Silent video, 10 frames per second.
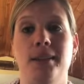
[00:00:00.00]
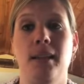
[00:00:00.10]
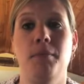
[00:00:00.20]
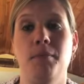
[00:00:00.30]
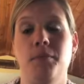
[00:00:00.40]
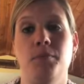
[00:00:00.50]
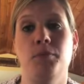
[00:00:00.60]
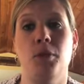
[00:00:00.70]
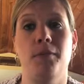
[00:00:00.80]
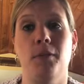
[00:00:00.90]
them
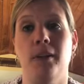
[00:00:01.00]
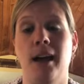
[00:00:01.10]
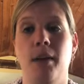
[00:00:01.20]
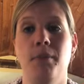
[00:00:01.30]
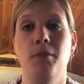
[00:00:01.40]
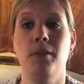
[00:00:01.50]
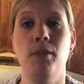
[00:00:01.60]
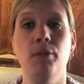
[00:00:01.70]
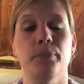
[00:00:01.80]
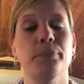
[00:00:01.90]
joyful or happy with
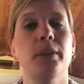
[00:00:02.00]
you.